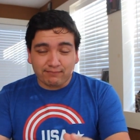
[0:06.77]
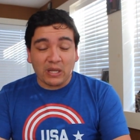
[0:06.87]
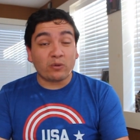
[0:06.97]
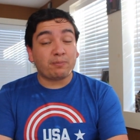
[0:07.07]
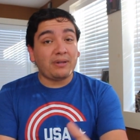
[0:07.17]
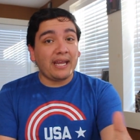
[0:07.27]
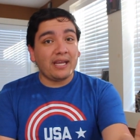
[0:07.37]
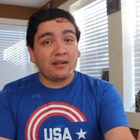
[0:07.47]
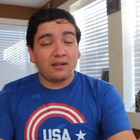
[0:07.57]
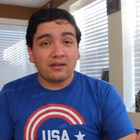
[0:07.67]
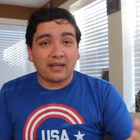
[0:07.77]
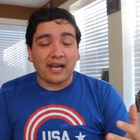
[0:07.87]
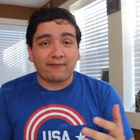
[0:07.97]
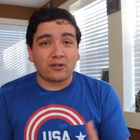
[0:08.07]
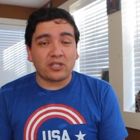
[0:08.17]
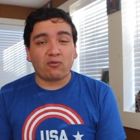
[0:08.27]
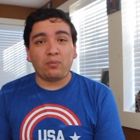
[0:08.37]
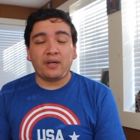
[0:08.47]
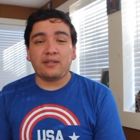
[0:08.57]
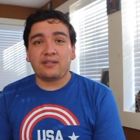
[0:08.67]
It was planned. After several
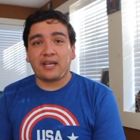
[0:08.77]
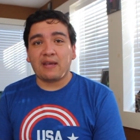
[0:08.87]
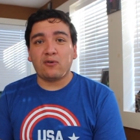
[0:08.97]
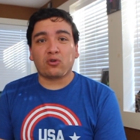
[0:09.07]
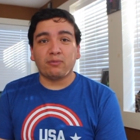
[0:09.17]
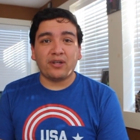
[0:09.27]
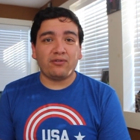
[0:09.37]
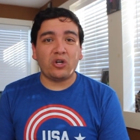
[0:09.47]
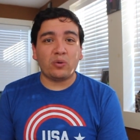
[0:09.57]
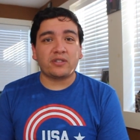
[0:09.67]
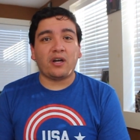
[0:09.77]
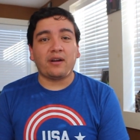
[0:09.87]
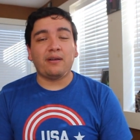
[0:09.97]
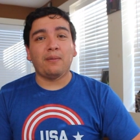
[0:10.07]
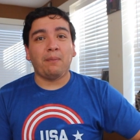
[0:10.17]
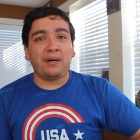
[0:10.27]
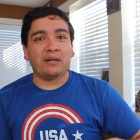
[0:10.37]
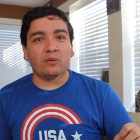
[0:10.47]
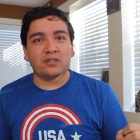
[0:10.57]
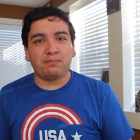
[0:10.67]
months, I gave a 3-month notice on it, but
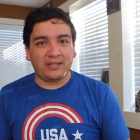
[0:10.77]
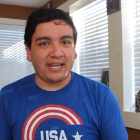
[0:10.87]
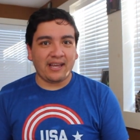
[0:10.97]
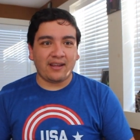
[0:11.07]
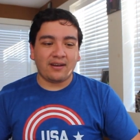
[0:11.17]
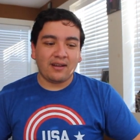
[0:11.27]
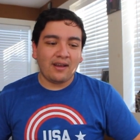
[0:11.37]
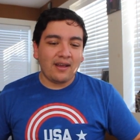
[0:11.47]
it was planned.